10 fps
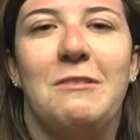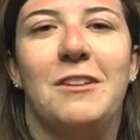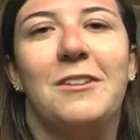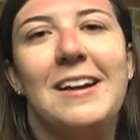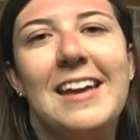the
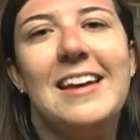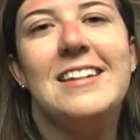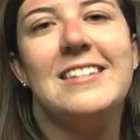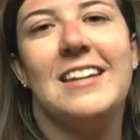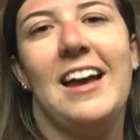
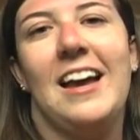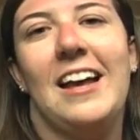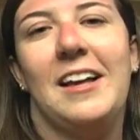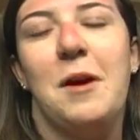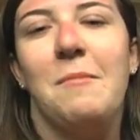grant,
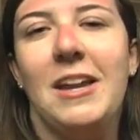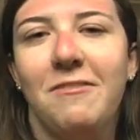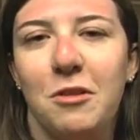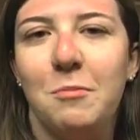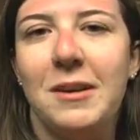I got money
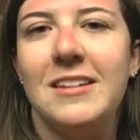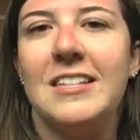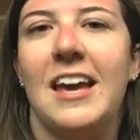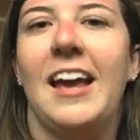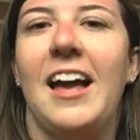from the
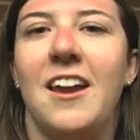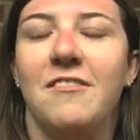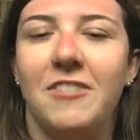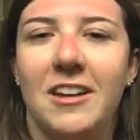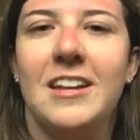PSA and got it
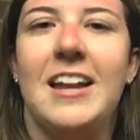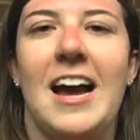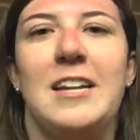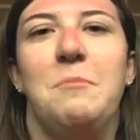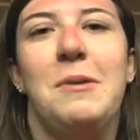funded. I
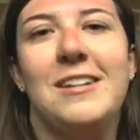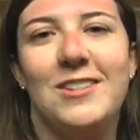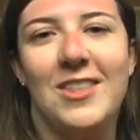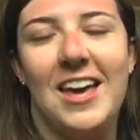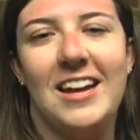had to
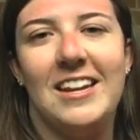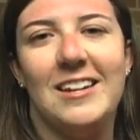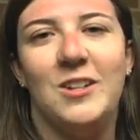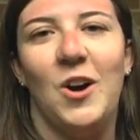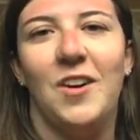pitch the idea
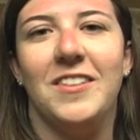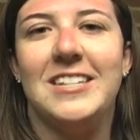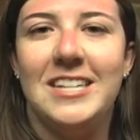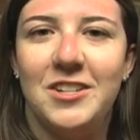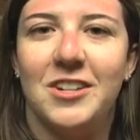to all the
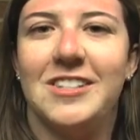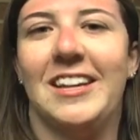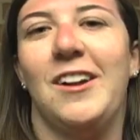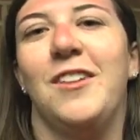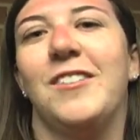teachers and
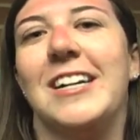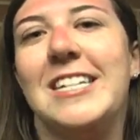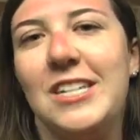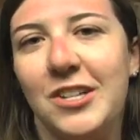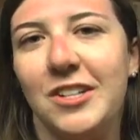get all of our
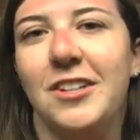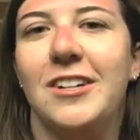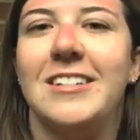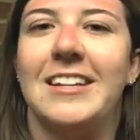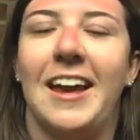teachers
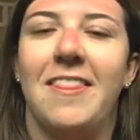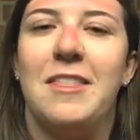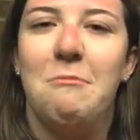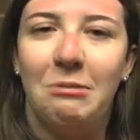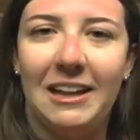hooked and get
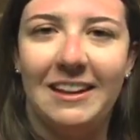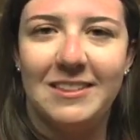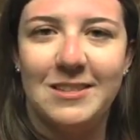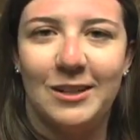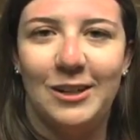them playing
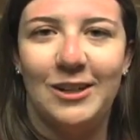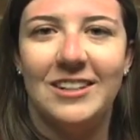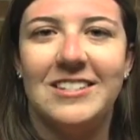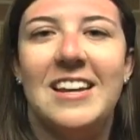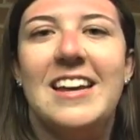the
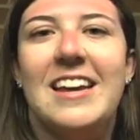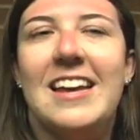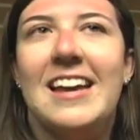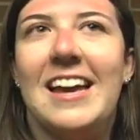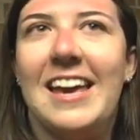songs.
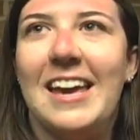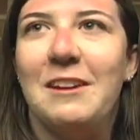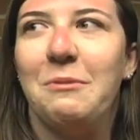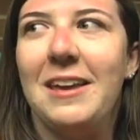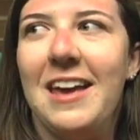
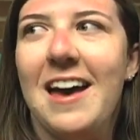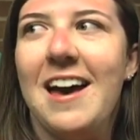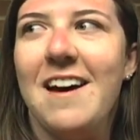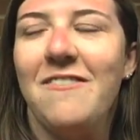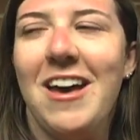And we
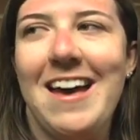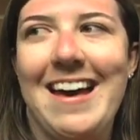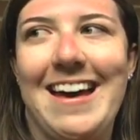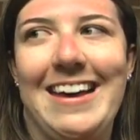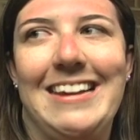have
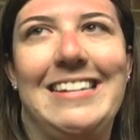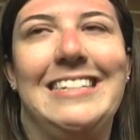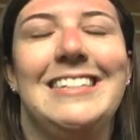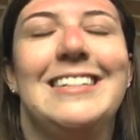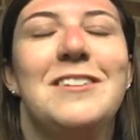had
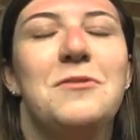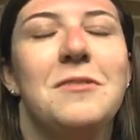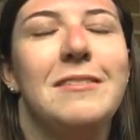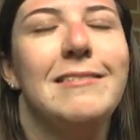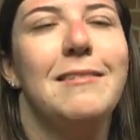
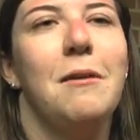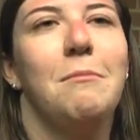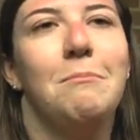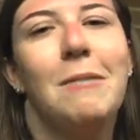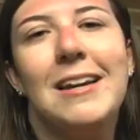
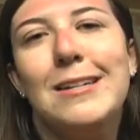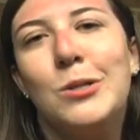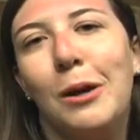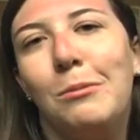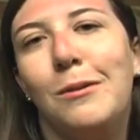money
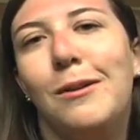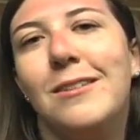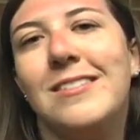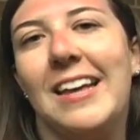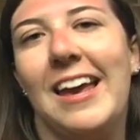
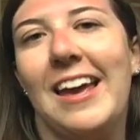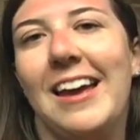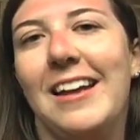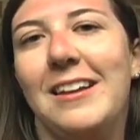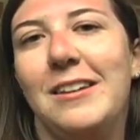troubles
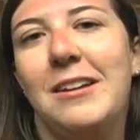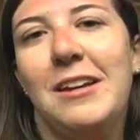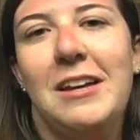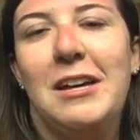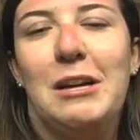and
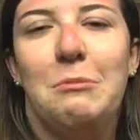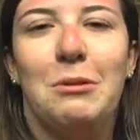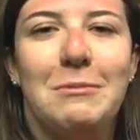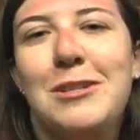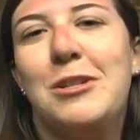
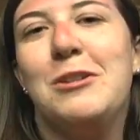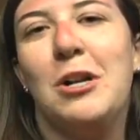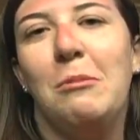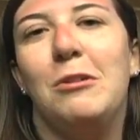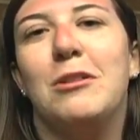permission
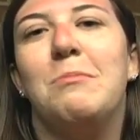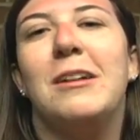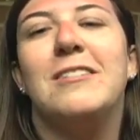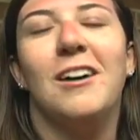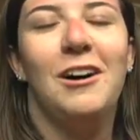troubles, but
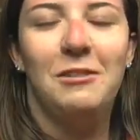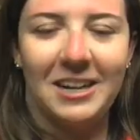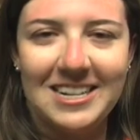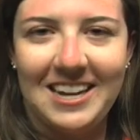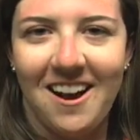it's all
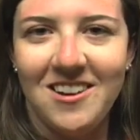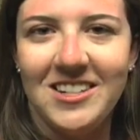worked out